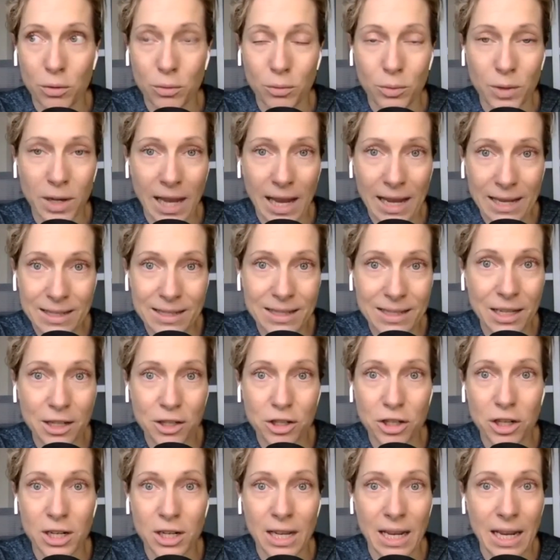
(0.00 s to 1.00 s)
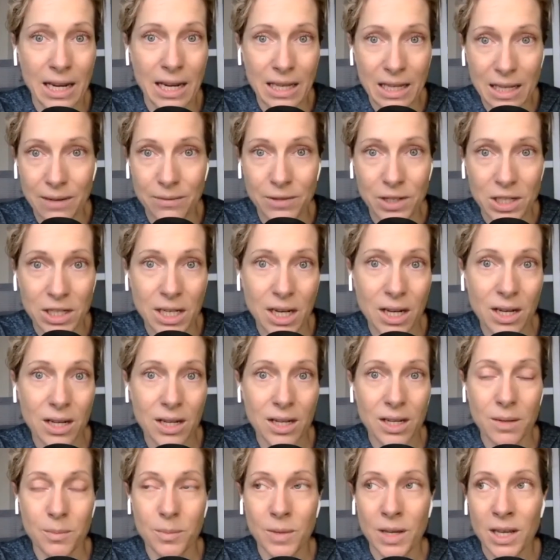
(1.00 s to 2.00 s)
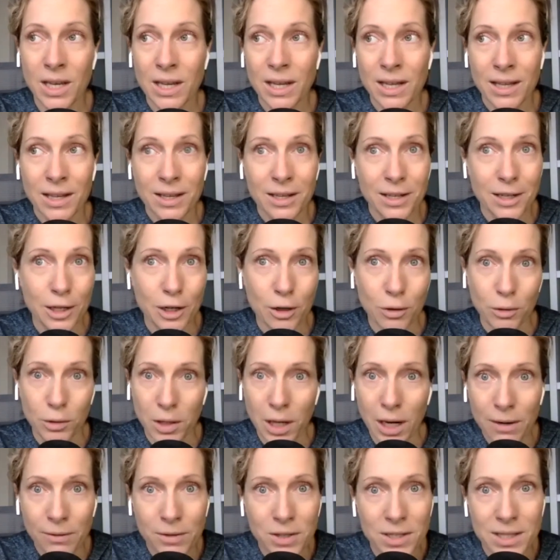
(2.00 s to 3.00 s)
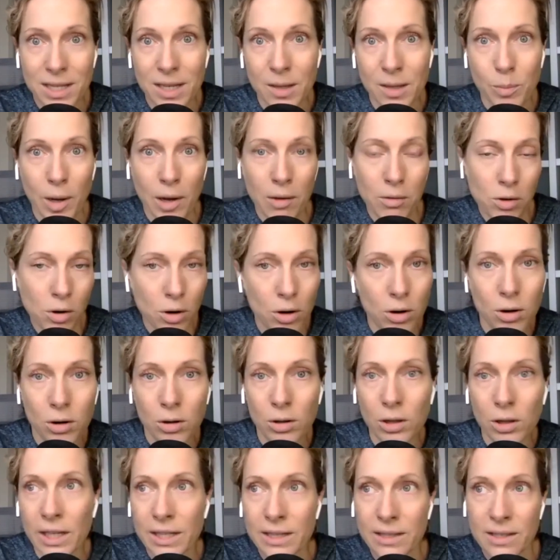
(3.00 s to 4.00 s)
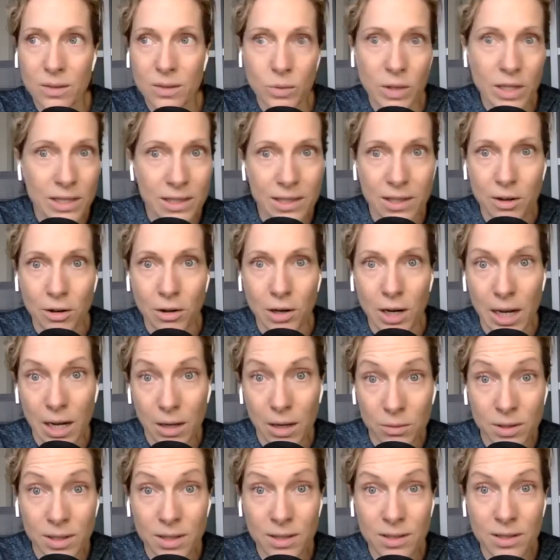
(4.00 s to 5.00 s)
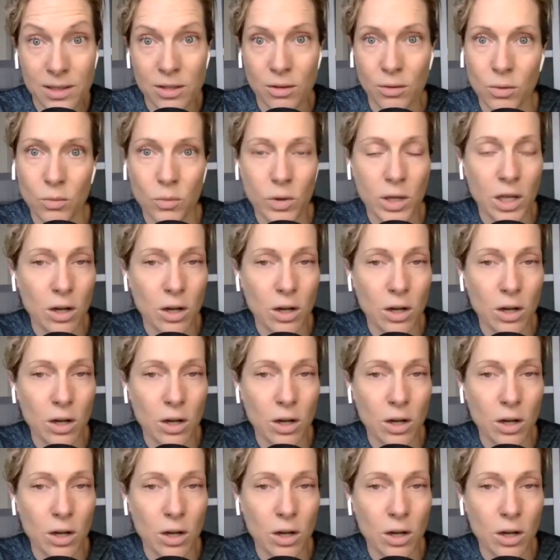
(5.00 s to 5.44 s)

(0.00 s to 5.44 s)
gas station at any given time. A lot of us keep alcohol and sweets in our houses so that we